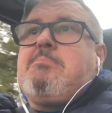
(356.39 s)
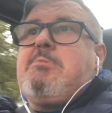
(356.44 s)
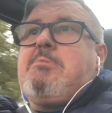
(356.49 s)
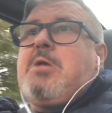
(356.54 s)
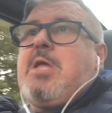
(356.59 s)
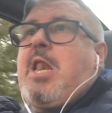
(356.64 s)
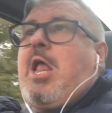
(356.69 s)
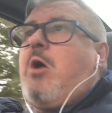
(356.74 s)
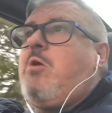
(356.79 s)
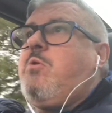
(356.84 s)

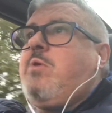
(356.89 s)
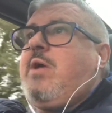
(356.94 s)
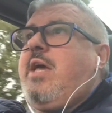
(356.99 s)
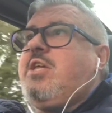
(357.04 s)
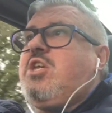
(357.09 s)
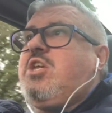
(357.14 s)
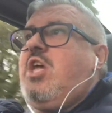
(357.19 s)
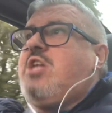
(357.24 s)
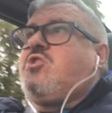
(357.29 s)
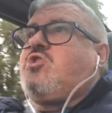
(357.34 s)

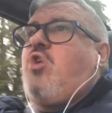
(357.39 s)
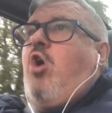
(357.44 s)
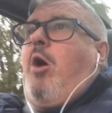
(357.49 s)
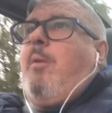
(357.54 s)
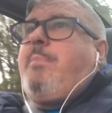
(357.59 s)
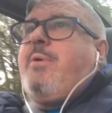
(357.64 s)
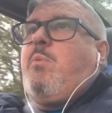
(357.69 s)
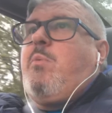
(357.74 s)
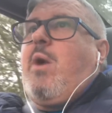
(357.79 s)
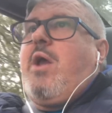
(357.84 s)
It's got to
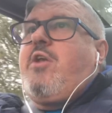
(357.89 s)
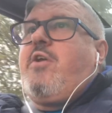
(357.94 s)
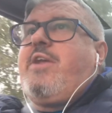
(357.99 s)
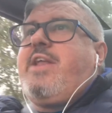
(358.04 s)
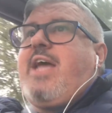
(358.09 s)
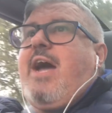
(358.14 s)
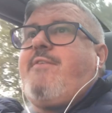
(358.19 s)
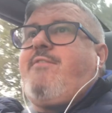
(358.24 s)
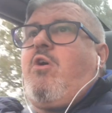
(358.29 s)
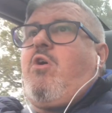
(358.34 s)
be one or
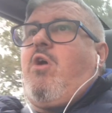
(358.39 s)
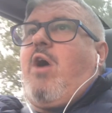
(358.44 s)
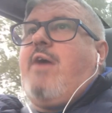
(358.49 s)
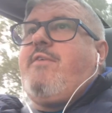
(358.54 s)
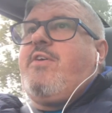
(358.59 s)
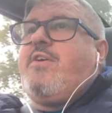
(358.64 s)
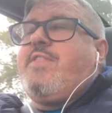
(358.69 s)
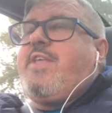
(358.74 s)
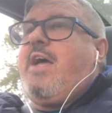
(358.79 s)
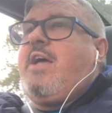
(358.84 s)
the other.
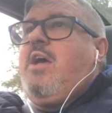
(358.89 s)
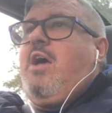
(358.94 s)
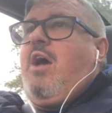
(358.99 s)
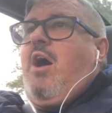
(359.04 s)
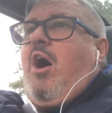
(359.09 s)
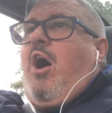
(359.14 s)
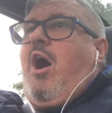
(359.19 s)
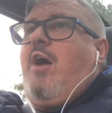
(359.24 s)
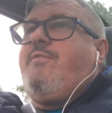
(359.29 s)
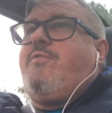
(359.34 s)

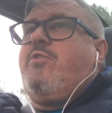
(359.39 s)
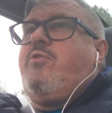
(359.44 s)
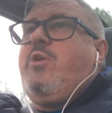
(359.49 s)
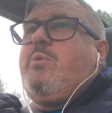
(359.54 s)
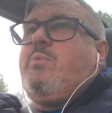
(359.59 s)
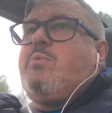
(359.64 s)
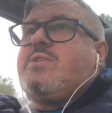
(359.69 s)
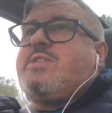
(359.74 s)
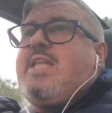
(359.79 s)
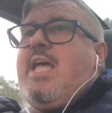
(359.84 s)
Either
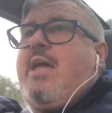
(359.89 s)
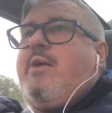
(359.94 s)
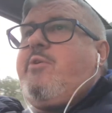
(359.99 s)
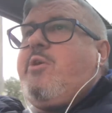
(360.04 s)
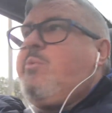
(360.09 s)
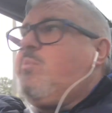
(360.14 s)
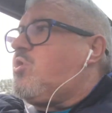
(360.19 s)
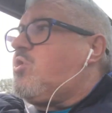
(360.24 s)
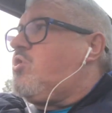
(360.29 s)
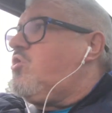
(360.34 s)
it was there and
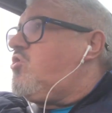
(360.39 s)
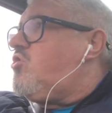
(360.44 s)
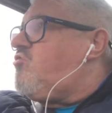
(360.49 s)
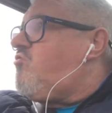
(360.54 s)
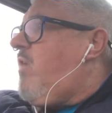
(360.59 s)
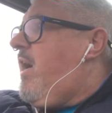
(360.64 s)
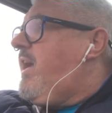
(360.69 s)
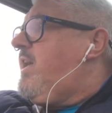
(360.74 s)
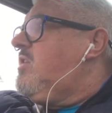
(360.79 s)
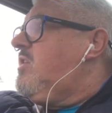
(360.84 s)
it was
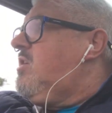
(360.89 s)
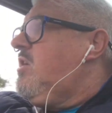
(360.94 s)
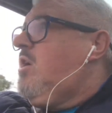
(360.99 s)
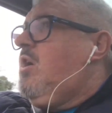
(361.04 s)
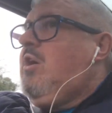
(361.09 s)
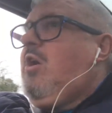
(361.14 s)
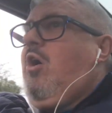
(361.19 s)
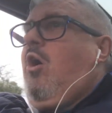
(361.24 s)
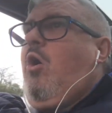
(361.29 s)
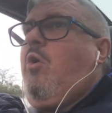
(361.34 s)
constrained,
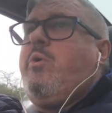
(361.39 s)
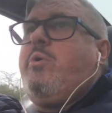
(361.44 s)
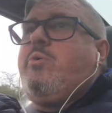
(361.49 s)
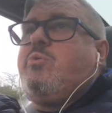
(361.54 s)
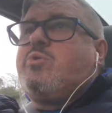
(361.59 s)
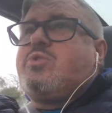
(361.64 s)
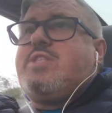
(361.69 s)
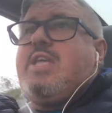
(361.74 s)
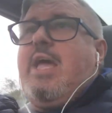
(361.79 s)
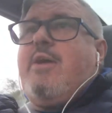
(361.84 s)
or it
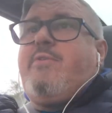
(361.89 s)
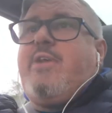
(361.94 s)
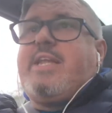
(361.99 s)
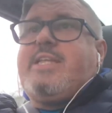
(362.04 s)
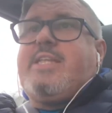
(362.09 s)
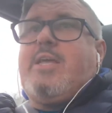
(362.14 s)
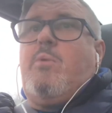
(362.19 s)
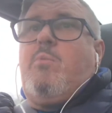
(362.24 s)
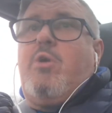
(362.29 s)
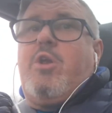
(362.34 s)
was there and they
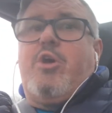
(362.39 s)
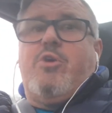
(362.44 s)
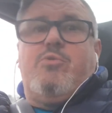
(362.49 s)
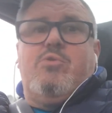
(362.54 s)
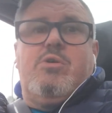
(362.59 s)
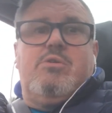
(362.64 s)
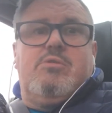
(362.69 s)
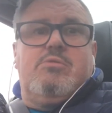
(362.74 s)
didn't want to.